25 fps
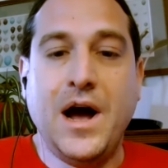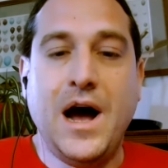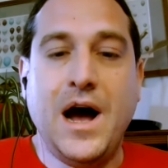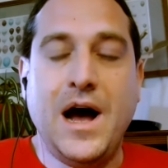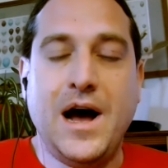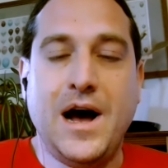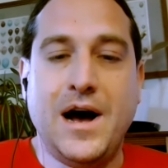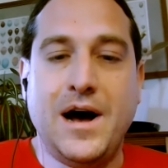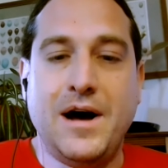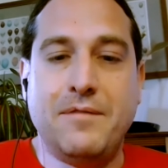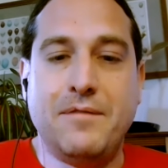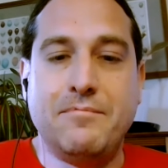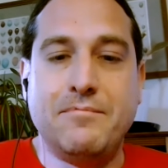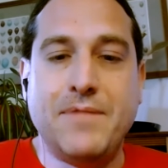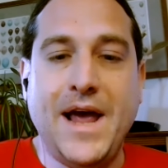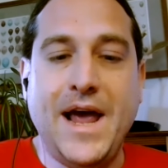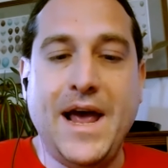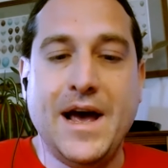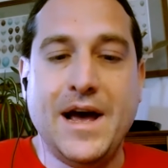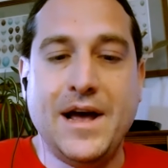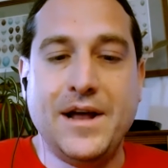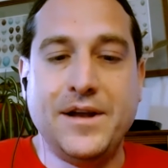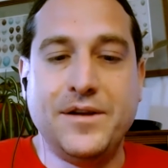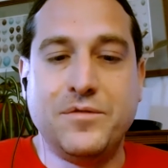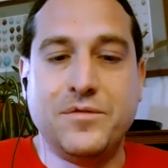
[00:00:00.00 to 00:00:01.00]

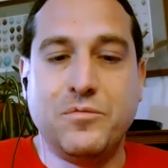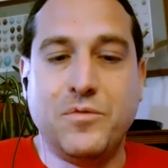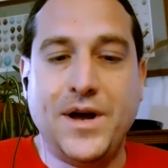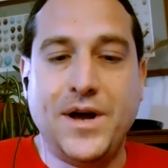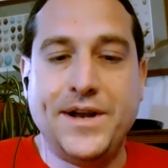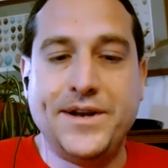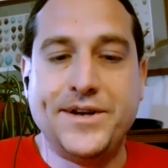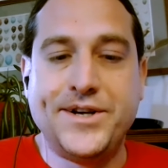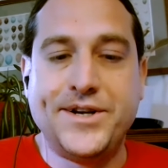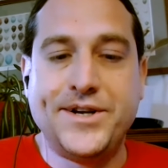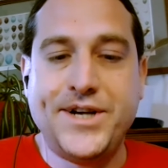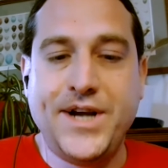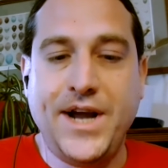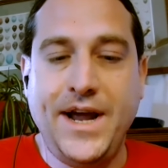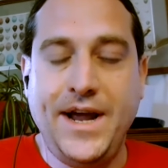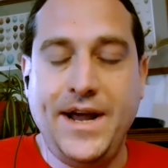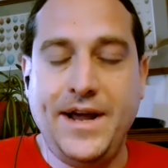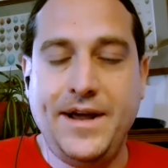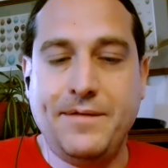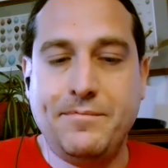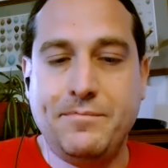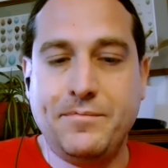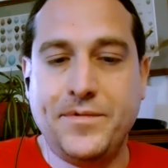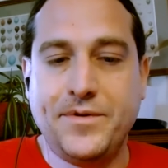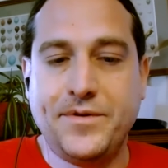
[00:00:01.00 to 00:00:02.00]
And when
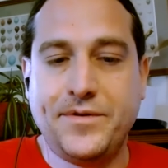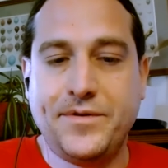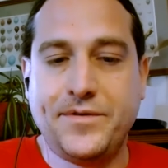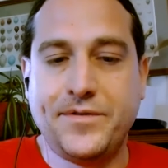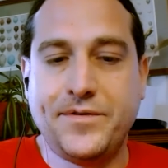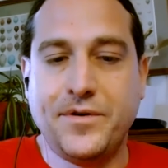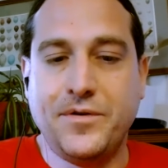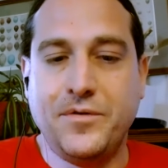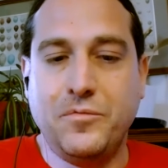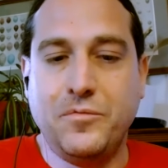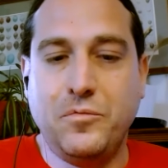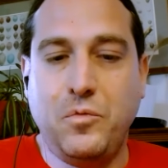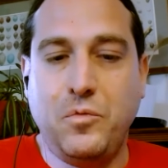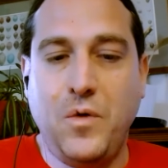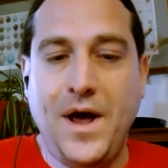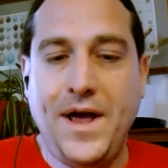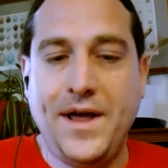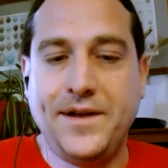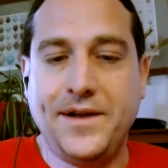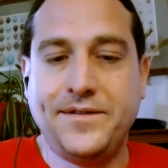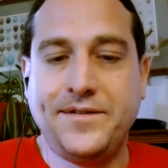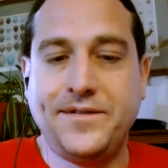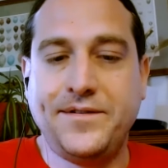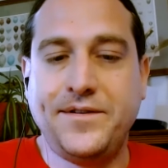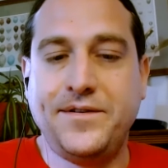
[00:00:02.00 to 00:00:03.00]
James
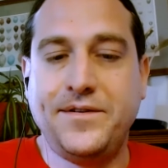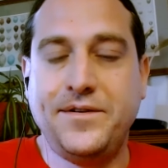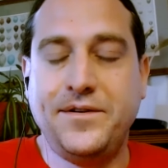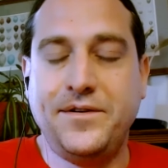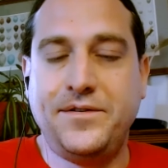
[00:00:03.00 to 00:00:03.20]
went